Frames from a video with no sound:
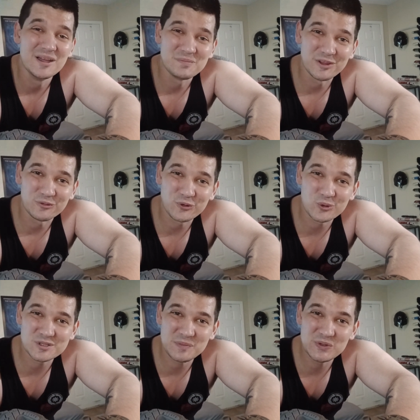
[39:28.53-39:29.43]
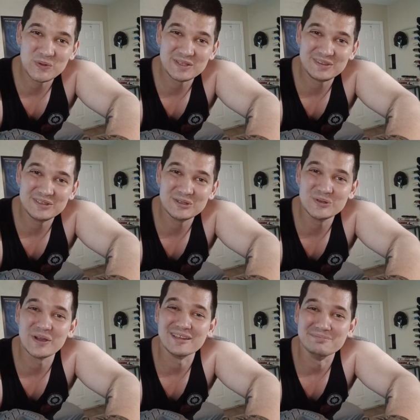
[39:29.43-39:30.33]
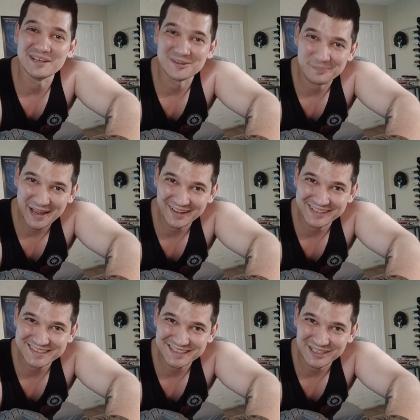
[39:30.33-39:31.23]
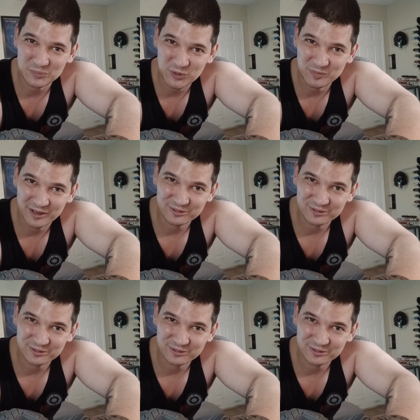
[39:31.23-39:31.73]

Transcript: May the force be with you, and may the balance keep you, my